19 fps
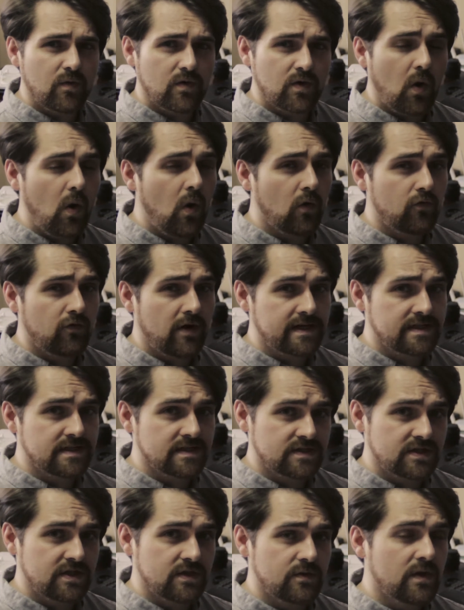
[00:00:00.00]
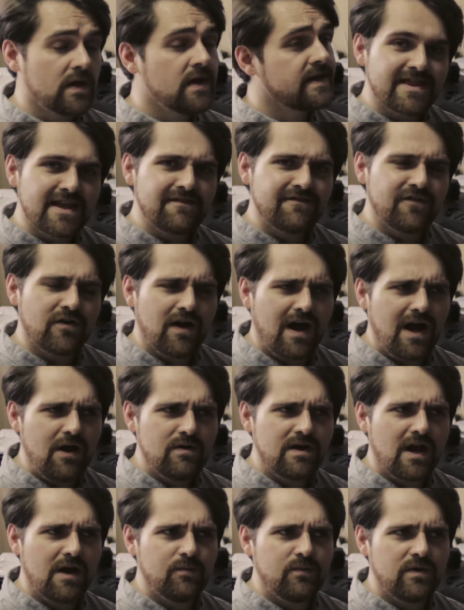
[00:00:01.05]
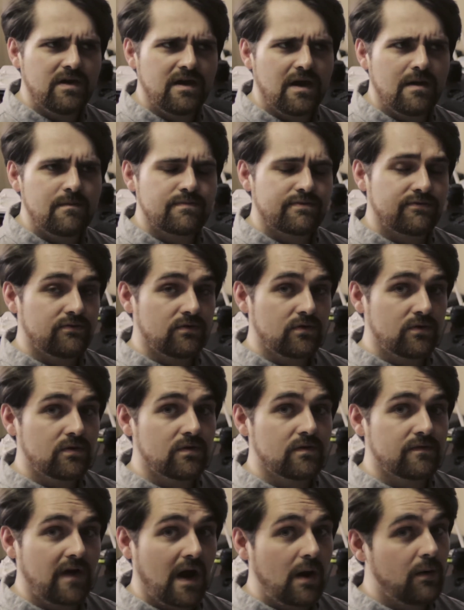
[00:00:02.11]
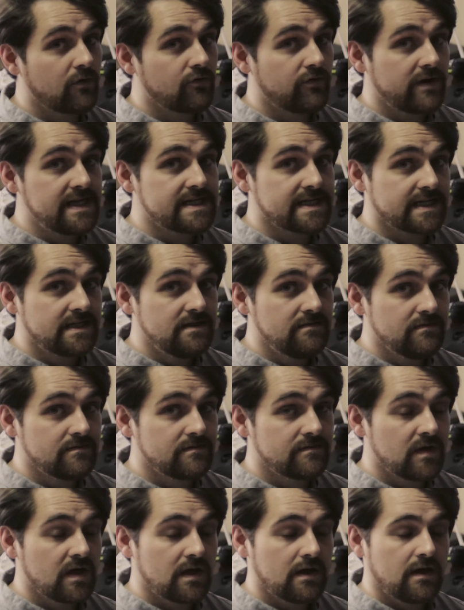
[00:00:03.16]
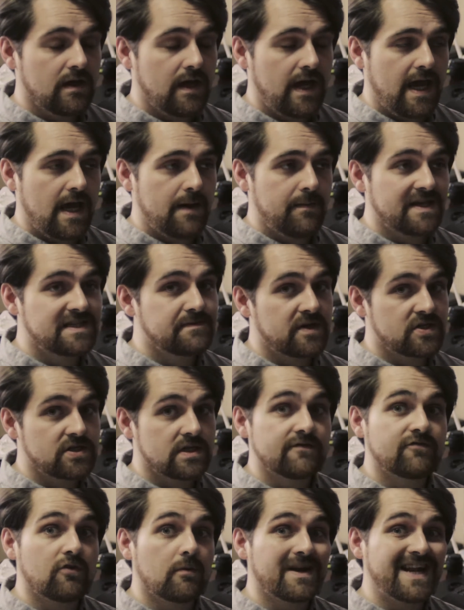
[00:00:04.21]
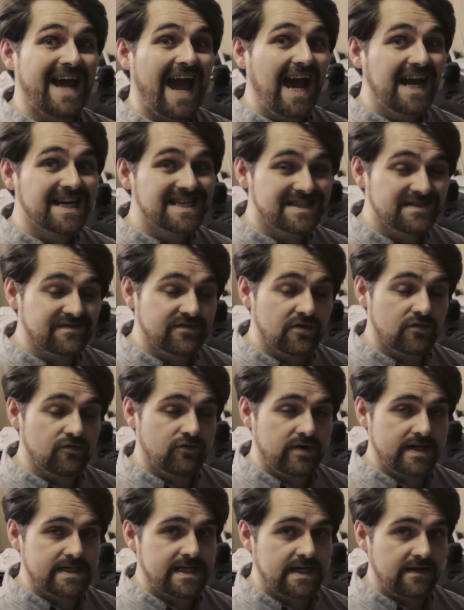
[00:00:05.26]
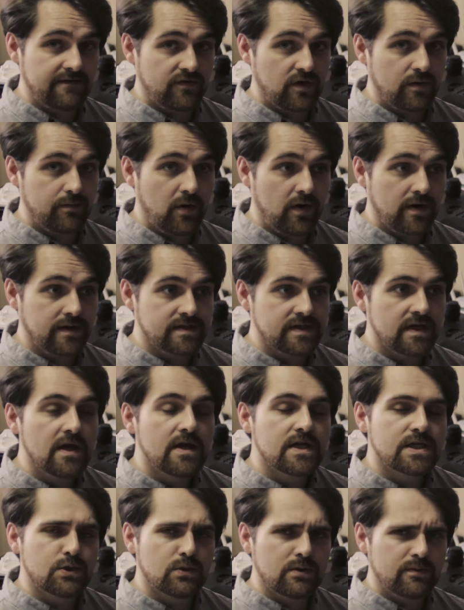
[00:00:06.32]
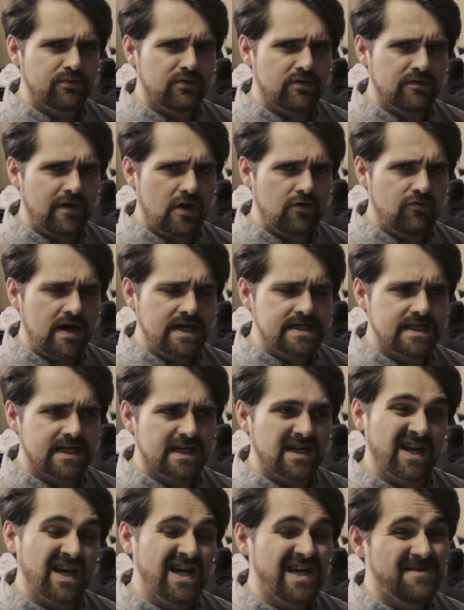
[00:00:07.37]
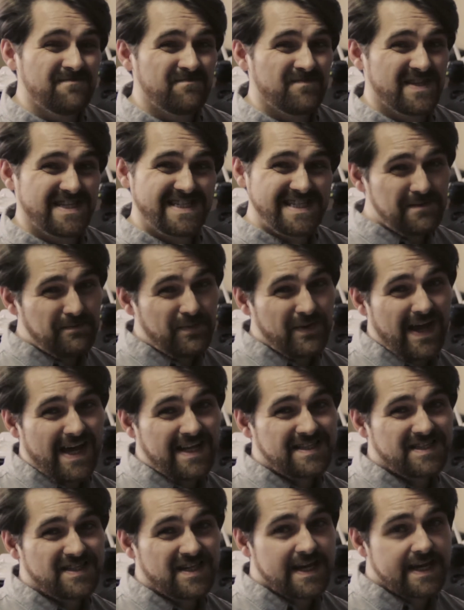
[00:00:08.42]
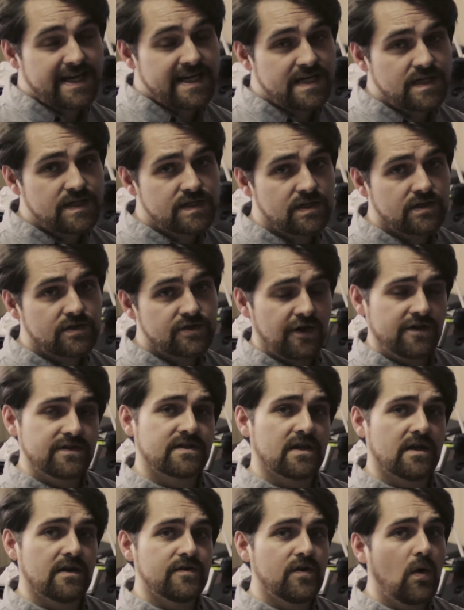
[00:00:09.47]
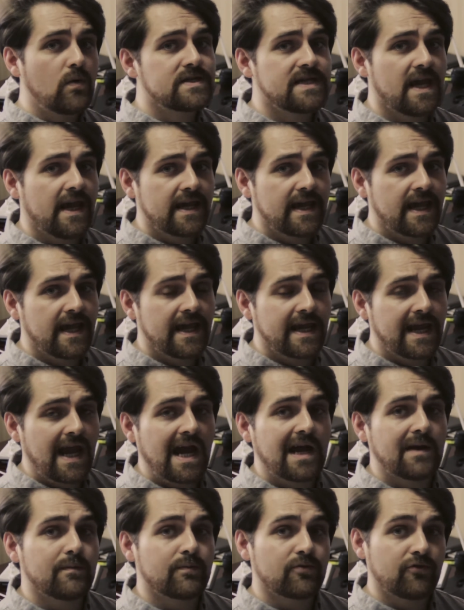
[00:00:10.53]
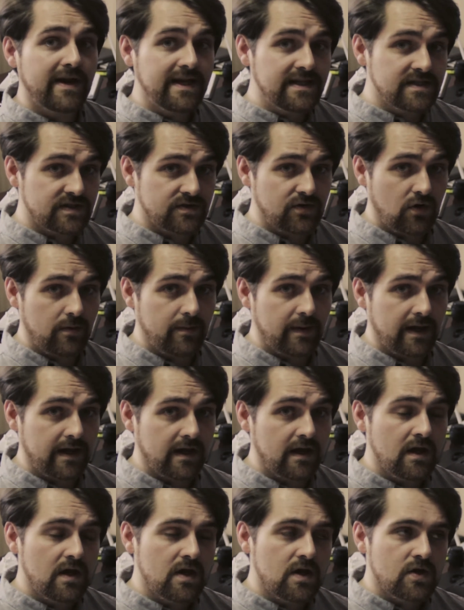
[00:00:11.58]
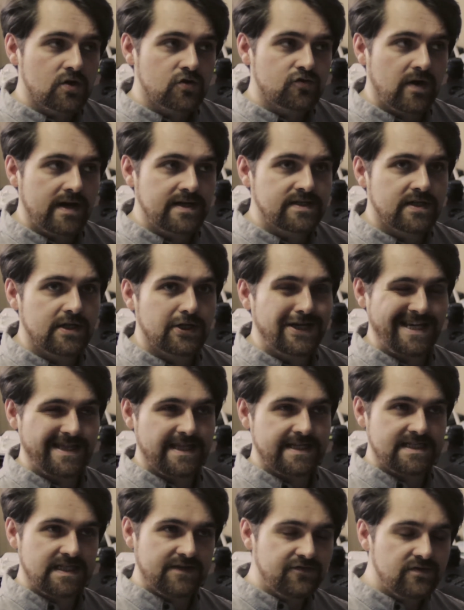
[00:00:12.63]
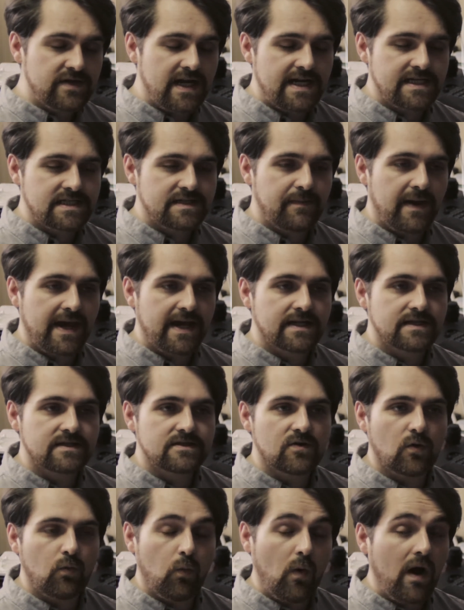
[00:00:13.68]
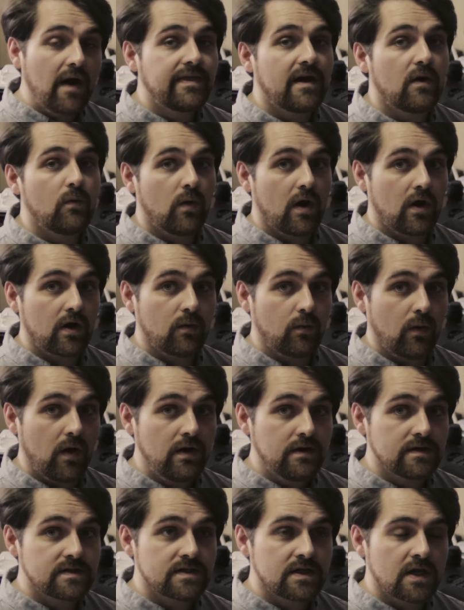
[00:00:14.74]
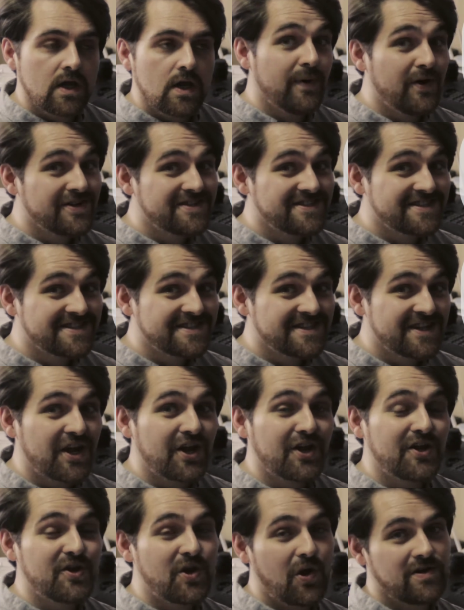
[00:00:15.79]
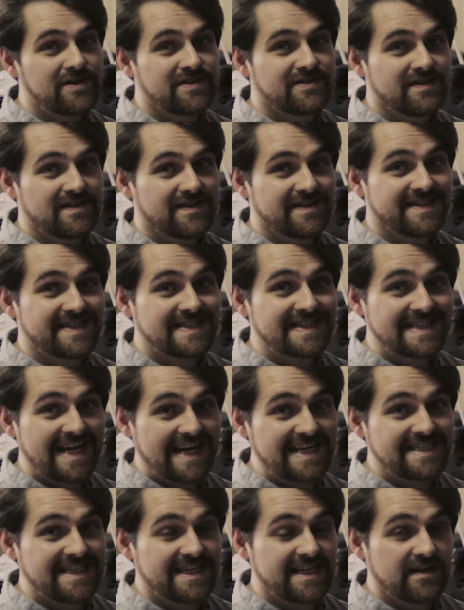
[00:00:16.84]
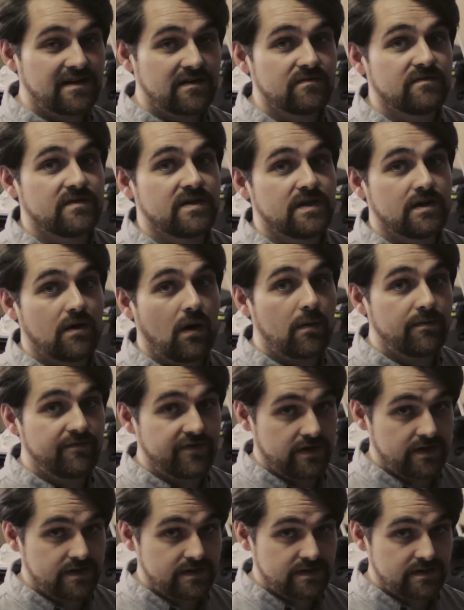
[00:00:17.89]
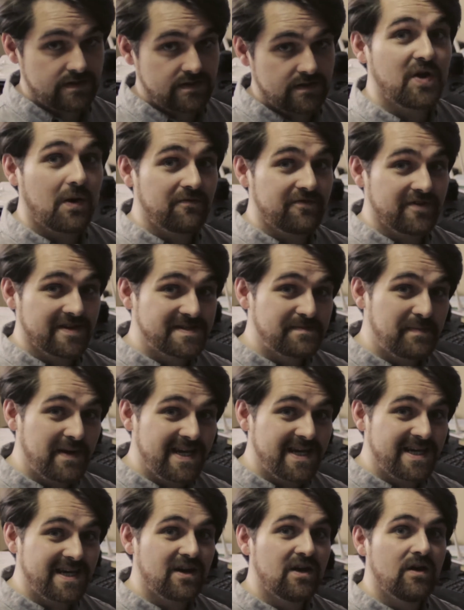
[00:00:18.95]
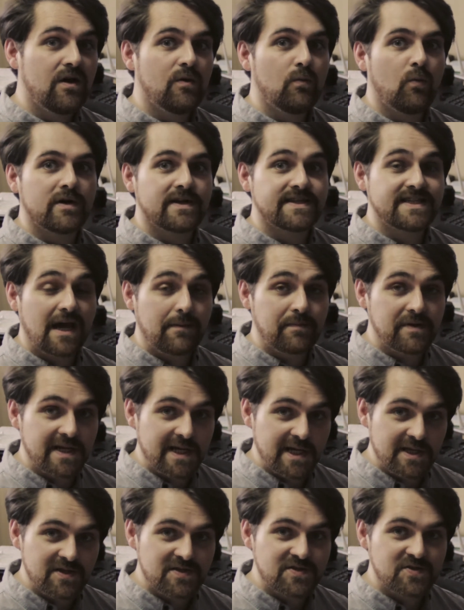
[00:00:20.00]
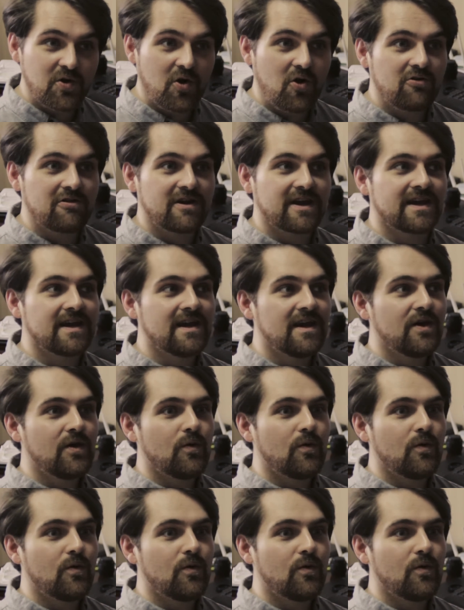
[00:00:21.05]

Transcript: what all writers do. Therefore, how can we improve our reading, especially from an active reading viewpoint, to improve our writing? The simple answer is just note-taking and brainstorming, trying to look at the different aspects, why that work works, but not stating the obvious. The obvious being, what is happening in the story?